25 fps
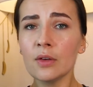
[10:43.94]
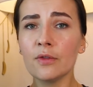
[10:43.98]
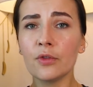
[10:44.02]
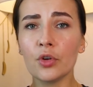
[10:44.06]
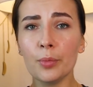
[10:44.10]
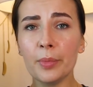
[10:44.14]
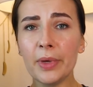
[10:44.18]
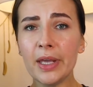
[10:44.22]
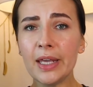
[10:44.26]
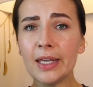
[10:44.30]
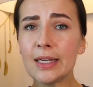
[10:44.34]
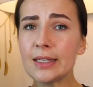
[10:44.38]

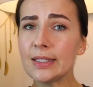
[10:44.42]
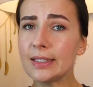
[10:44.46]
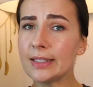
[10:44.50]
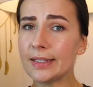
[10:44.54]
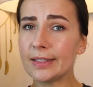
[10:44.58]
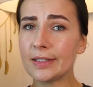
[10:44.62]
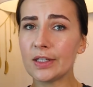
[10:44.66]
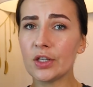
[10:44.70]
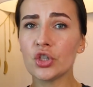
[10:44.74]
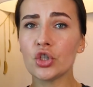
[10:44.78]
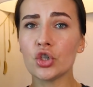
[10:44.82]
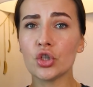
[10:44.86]
for making
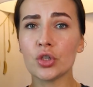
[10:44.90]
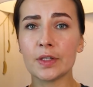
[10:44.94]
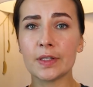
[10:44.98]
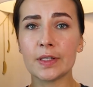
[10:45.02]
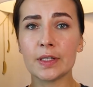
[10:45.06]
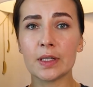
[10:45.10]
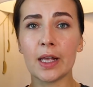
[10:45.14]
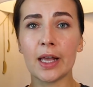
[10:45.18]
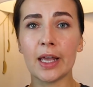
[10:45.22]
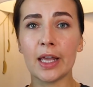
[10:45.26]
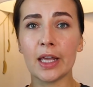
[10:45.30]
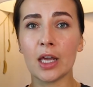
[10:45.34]

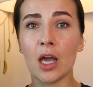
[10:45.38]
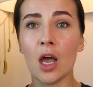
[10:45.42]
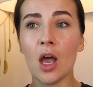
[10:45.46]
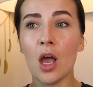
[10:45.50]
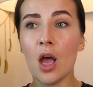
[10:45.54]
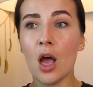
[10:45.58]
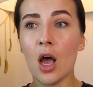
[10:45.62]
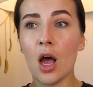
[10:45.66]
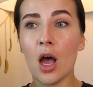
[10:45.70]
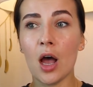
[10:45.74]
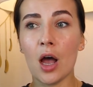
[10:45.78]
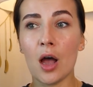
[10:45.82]
decisions like,
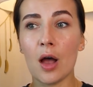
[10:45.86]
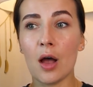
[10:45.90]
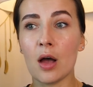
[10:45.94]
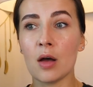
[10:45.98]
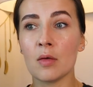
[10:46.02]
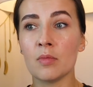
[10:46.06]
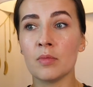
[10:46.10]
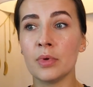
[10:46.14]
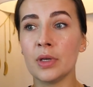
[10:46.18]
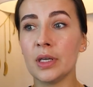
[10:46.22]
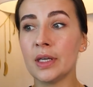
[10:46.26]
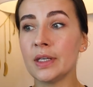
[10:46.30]

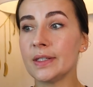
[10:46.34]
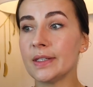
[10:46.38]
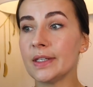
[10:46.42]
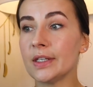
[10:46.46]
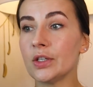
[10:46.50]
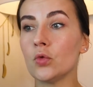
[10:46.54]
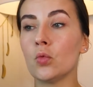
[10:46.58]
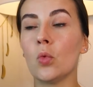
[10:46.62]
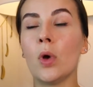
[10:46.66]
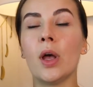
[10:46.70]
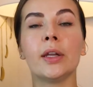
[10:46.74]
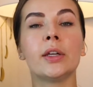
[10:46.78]
uh, is
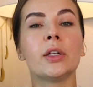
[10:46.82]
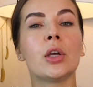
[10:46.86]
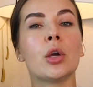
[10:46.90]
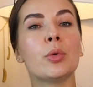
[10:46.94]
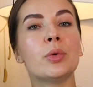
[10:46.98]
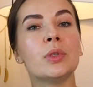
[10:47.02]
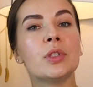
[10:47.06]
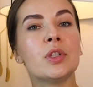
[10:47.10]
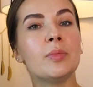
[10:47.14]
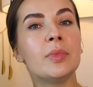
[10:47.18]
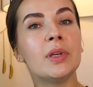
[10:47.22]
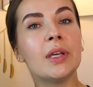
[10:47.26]
this wine
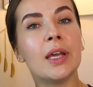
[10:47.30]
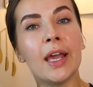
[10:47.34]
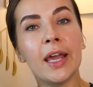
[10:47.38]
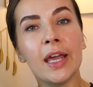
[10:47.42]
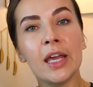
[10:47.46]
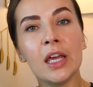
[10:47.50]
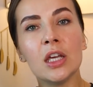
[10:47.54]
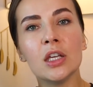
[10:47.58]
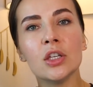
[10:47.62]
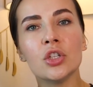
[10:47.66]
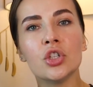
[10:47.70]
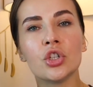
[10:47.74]
going to be
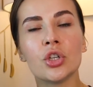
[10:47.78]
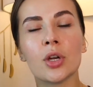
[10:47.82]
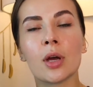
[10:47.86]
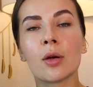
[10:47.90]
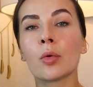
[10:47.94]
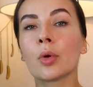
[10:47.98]
aged?